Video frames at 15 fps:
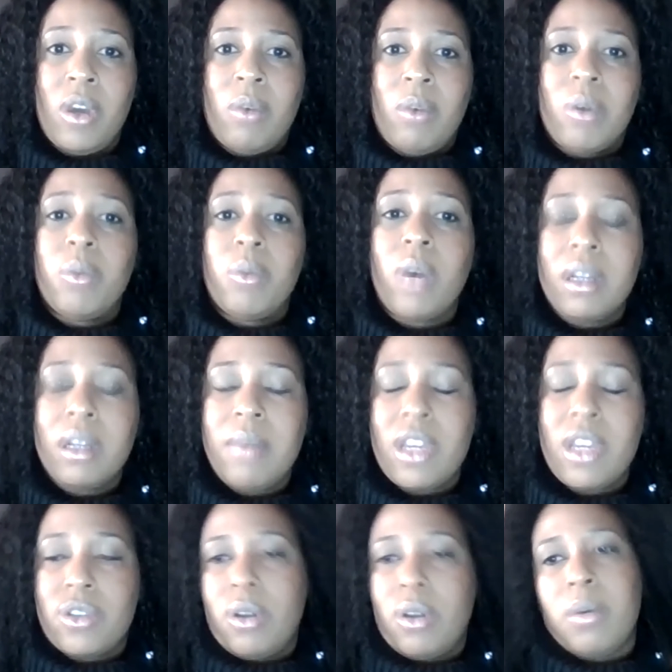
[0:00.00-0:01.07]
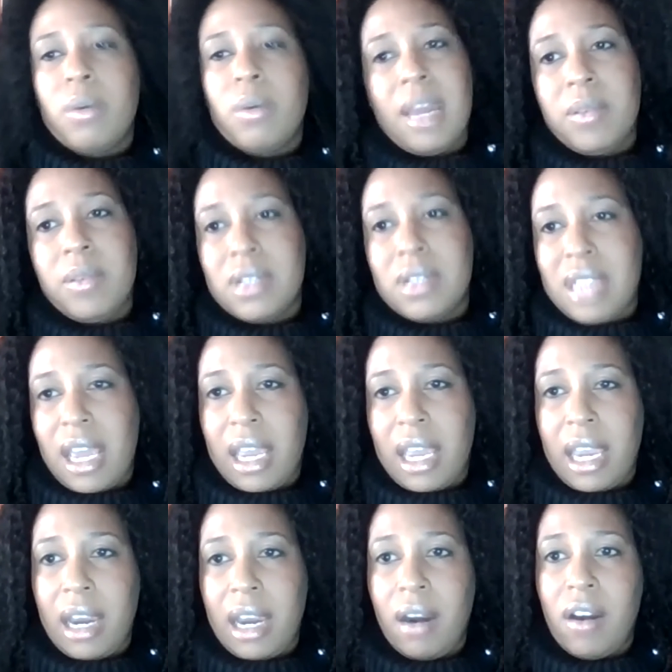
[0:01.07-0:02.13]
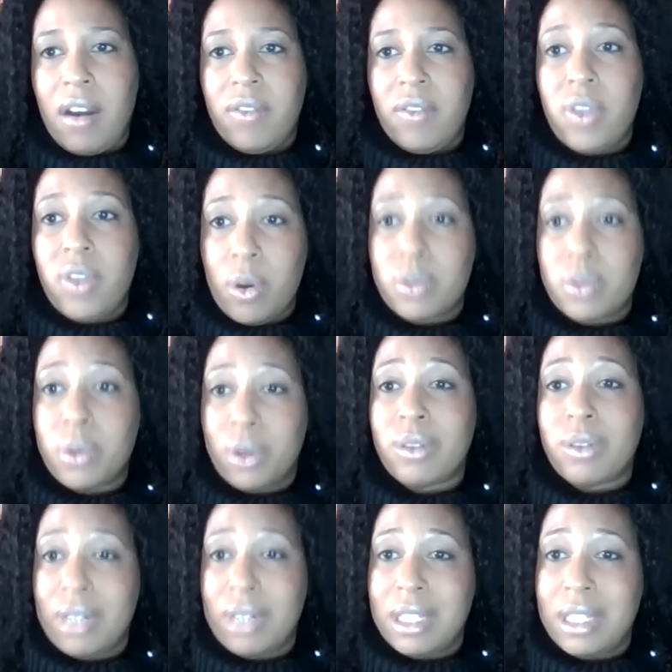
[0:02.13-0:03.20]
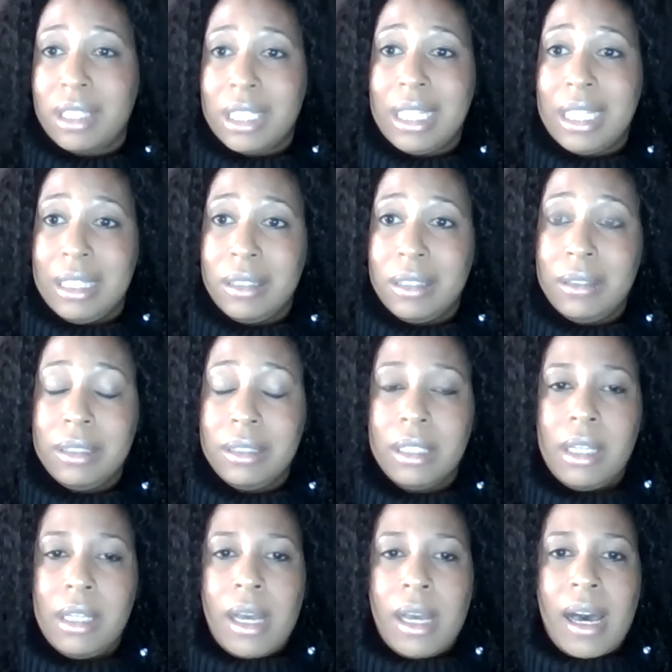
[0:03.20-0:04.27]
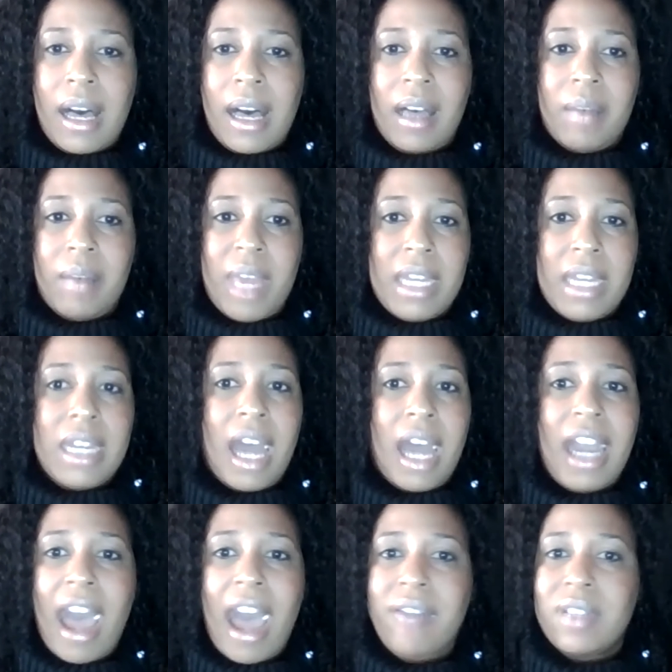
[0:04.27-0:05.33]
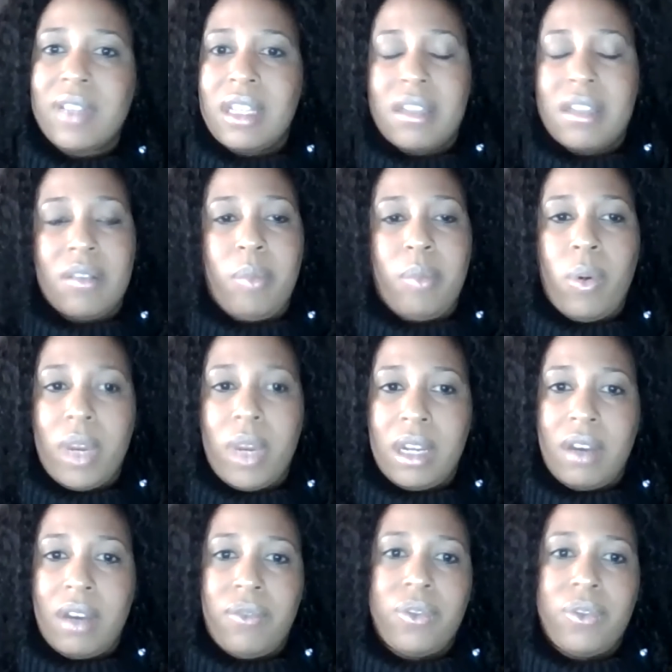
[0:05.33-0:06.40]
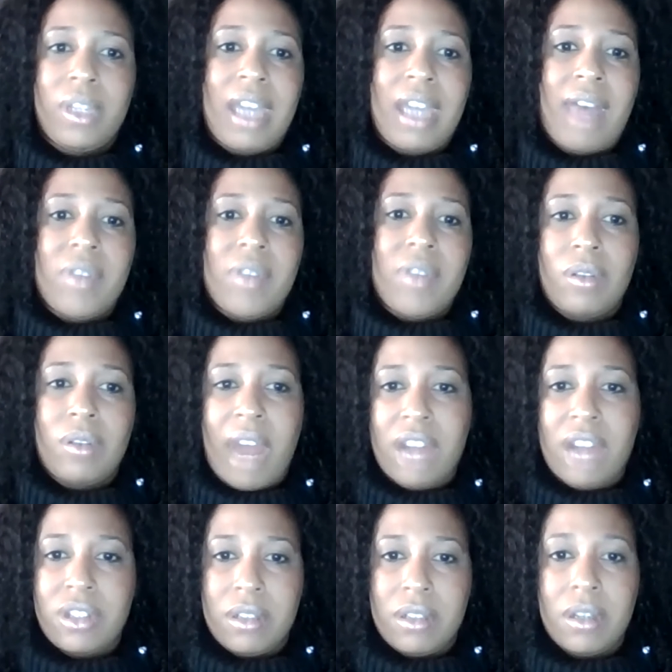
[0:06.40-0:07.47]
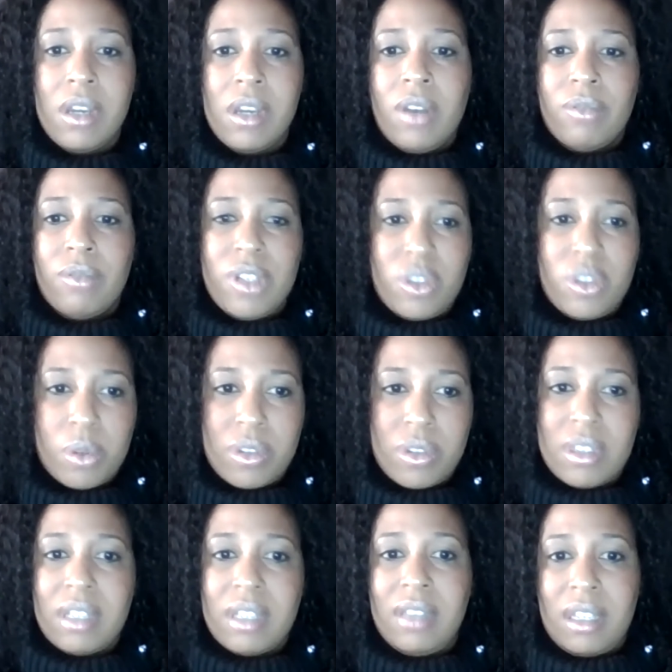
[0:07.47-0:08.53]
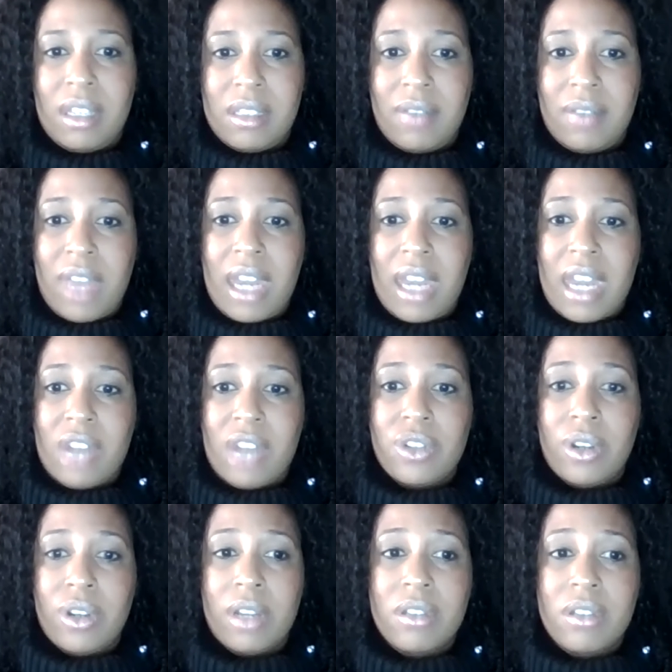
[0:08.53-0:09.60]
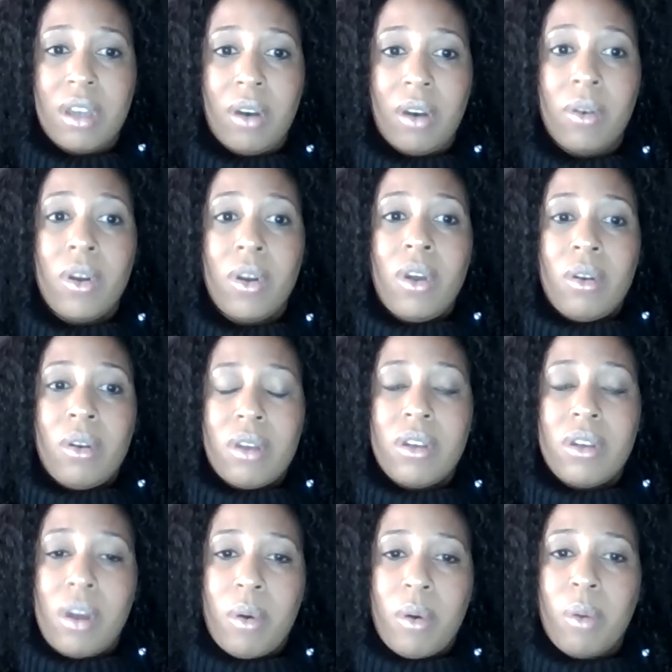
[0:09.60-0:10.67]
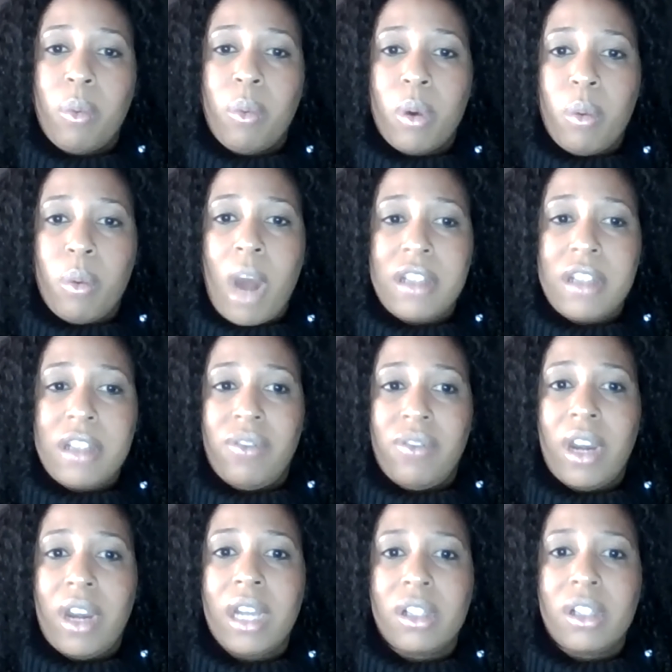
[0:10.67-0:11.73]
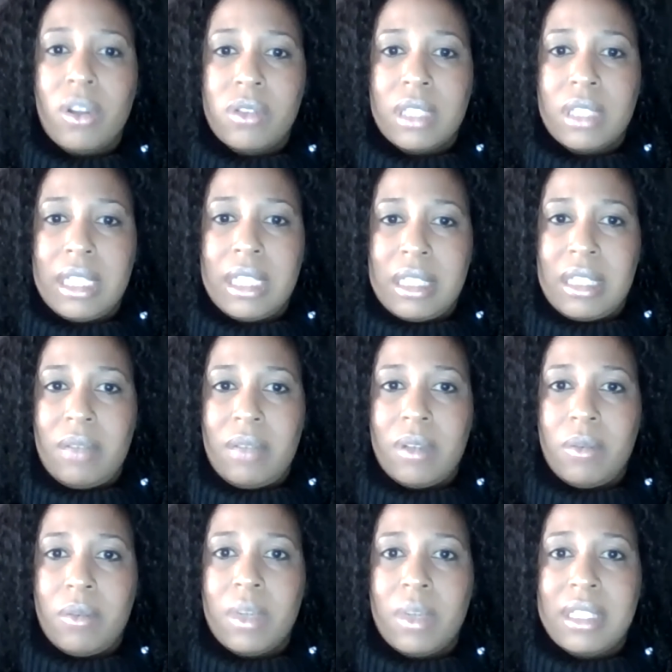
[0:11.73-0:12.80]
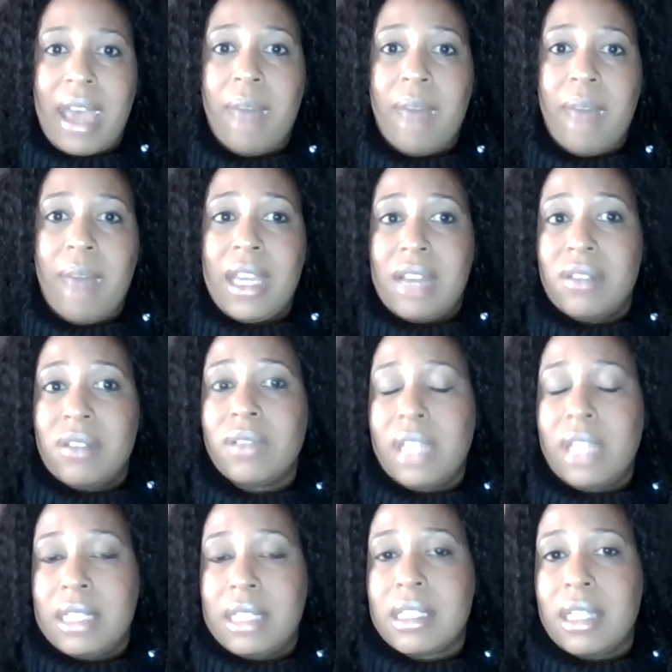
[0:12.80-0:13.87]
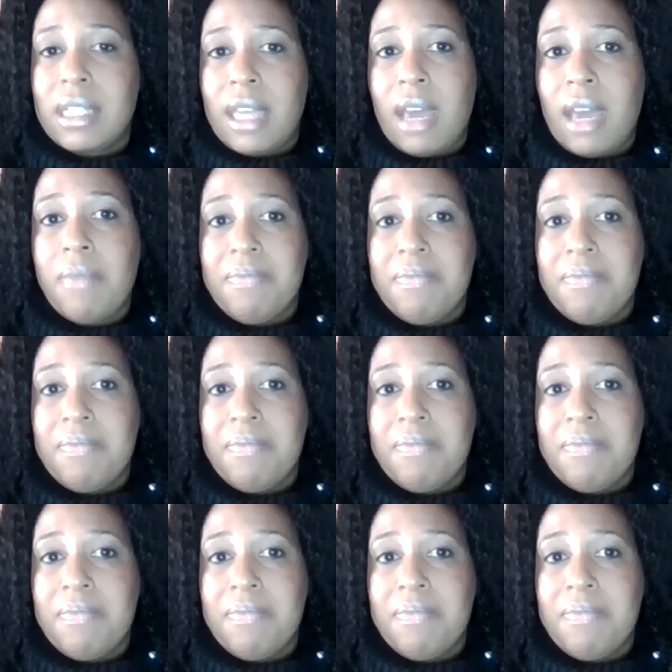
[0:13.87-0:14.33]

We want to make sure we're able to take care of those who are critically ill and not have to get to the point of fully having to ration resources and things of that nature. And so, we're watching very closely to see what's happening as it relates to that.